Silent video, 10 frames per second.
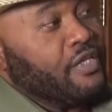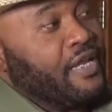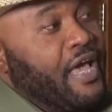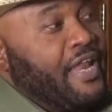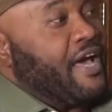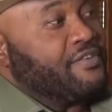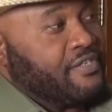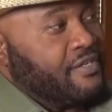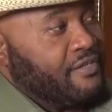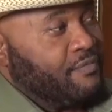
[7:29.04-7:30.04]
in
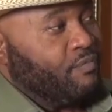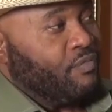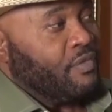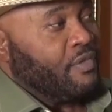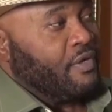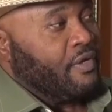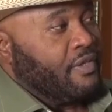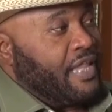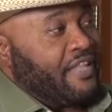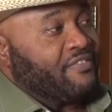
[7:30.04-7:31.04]
NRC,
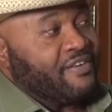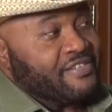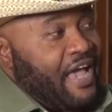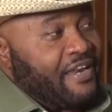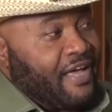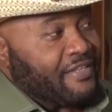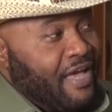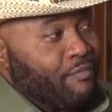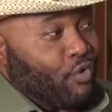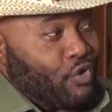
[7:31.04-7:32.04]
that resigned that
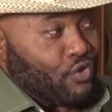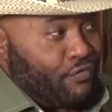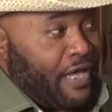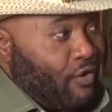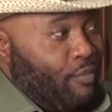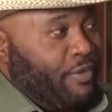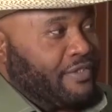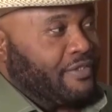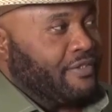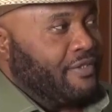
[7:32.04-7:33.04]
time because of the annulment.
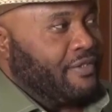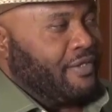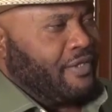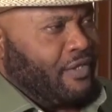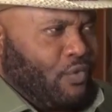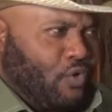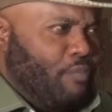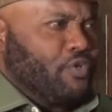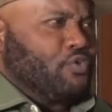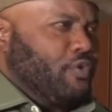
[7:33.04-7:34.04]
He will
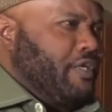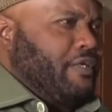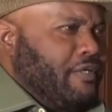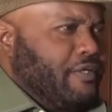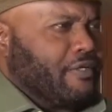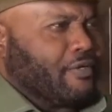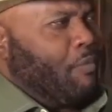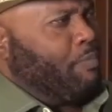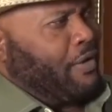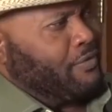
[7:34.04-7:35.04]
come into the
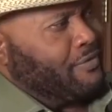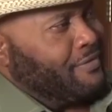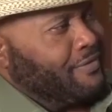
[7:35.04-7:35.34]
compound